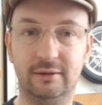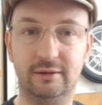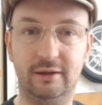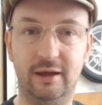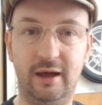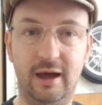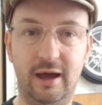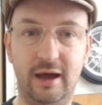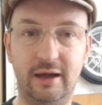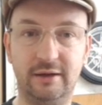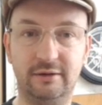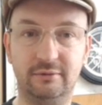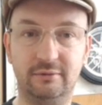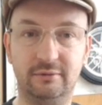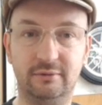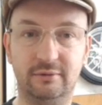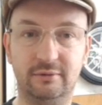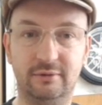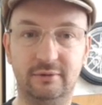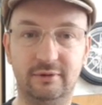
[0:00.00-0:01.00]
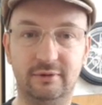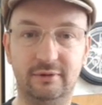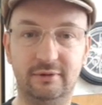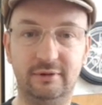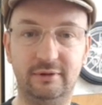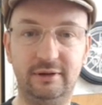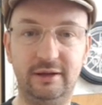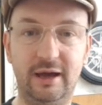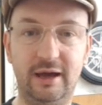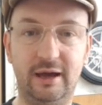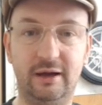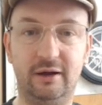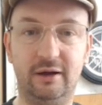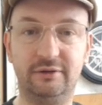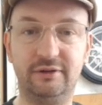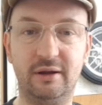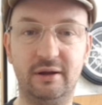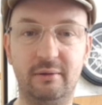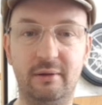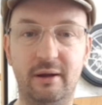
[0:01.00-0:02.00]
And yeah, I
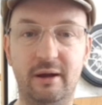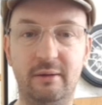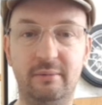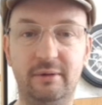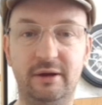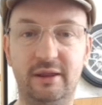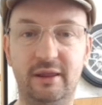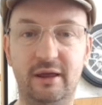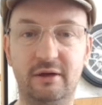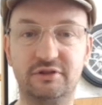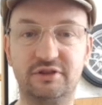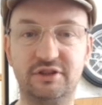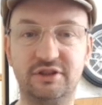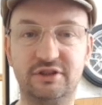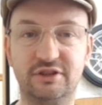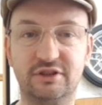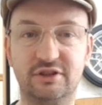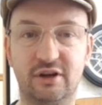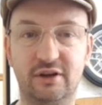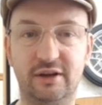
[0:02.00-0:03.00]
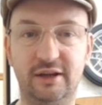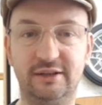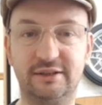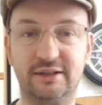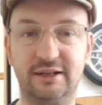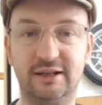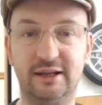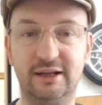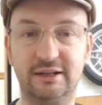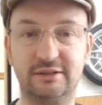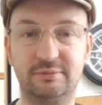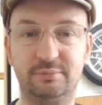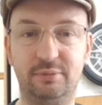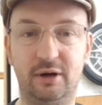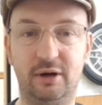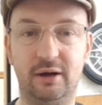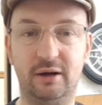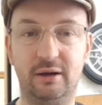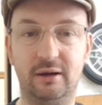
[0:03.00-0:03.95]
don't know how many of those scissors I need to collect, but